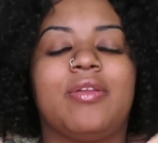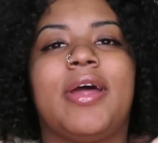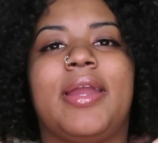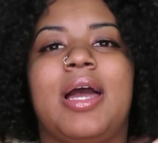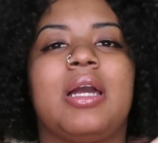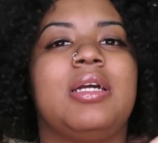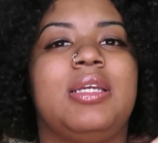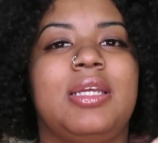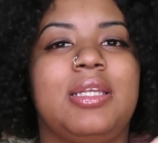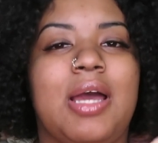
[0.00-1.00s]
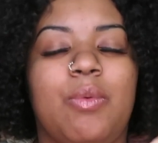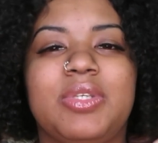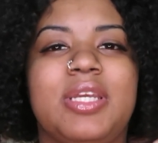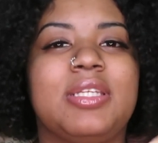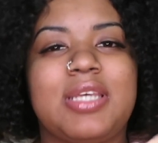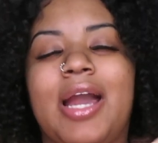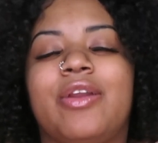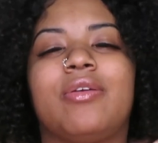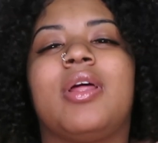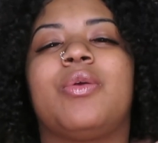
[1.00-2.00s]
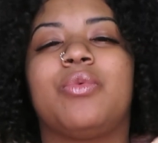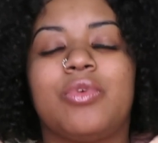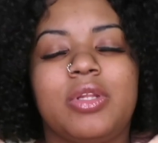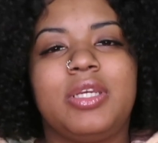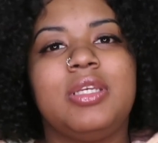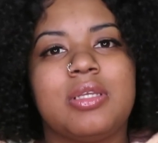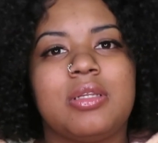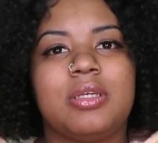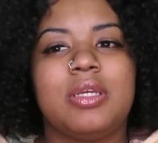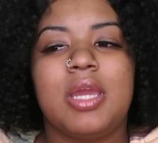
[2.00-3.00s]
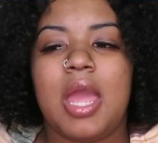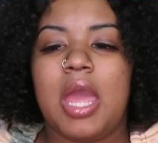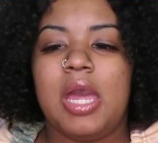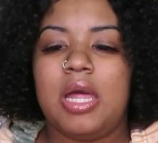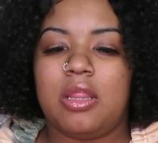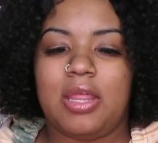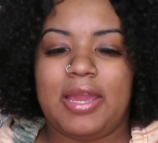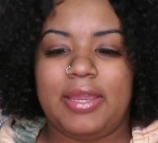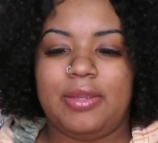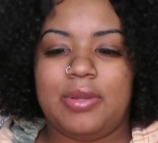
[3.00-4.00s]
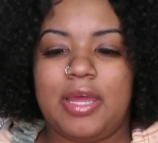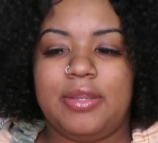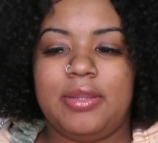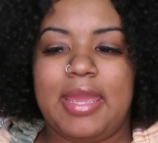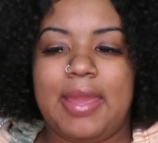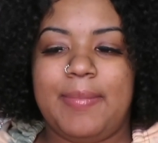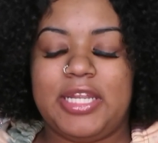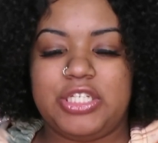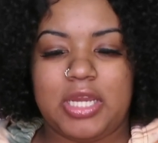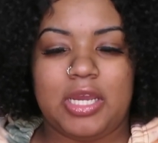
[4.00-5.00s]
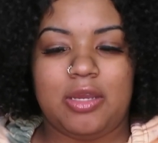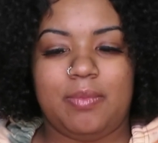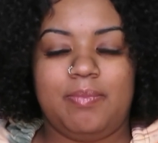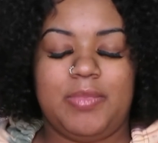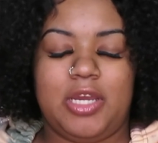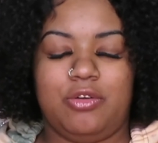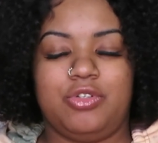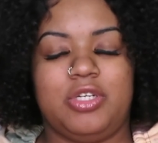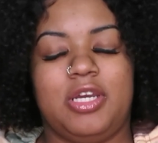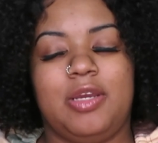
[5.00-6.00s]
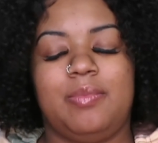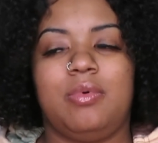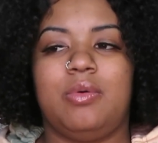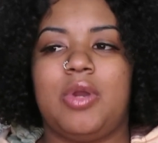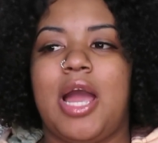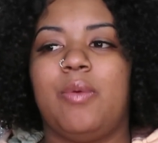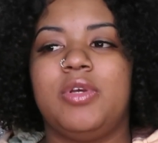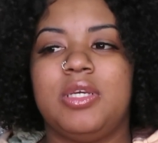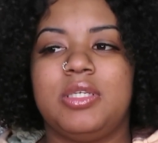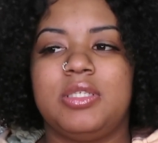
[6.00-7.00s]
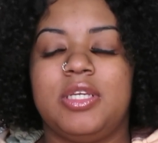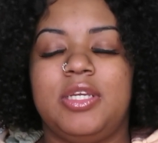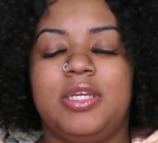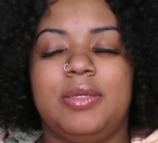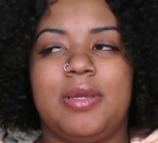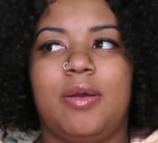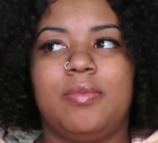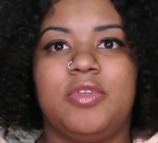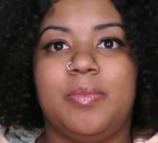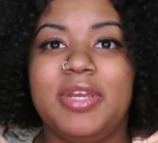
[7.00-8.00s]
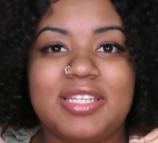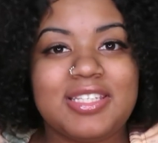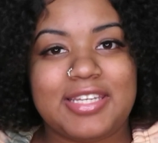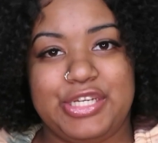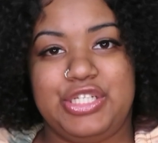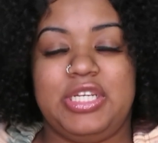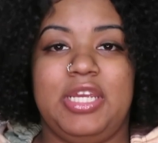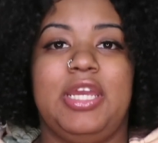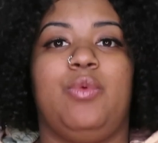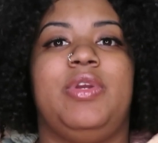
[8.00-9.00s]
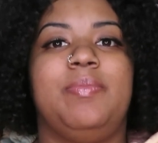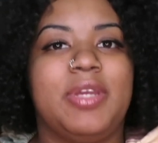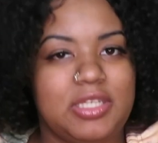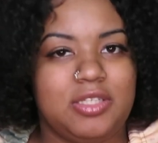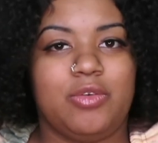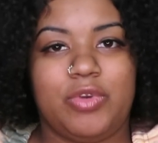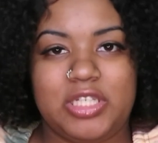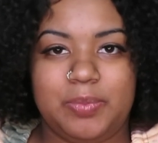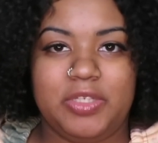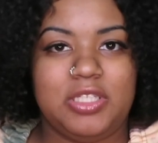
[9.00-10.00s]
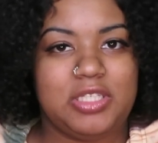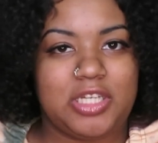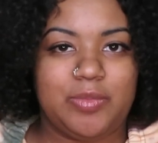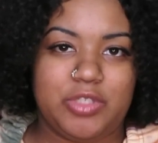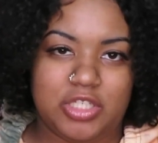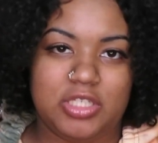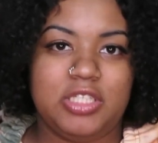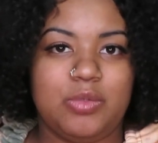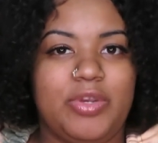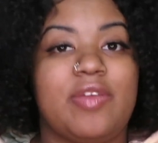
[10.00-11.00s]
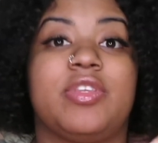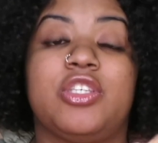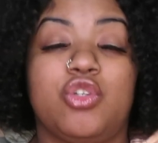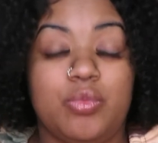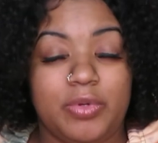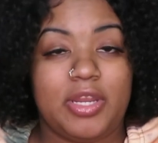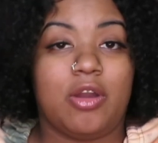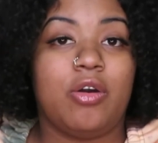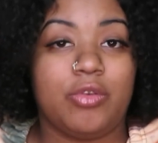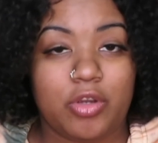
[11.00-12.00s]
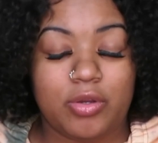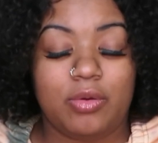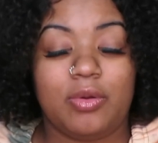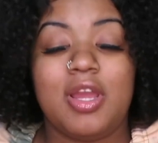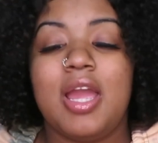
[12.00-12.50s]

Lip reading: Like I was getting tired like really easily. Like at my job, my old job, I was in the mixing station and we mixed the recipes inside the machines and we have to scoop it out on our own.